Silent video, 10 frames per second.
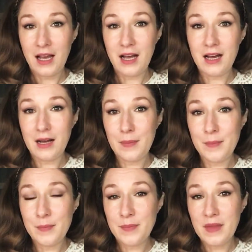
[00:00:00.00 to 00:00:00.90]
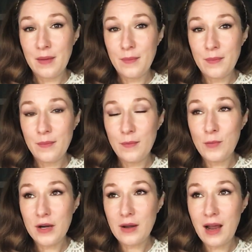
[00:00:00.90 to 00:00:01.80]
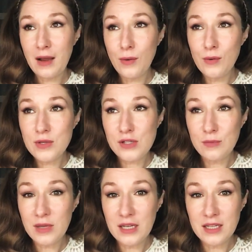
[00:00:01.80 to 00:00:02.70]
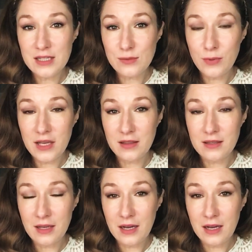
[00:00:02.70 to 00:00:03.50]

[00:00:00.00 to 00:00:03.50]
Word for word: Um, what I also mean is with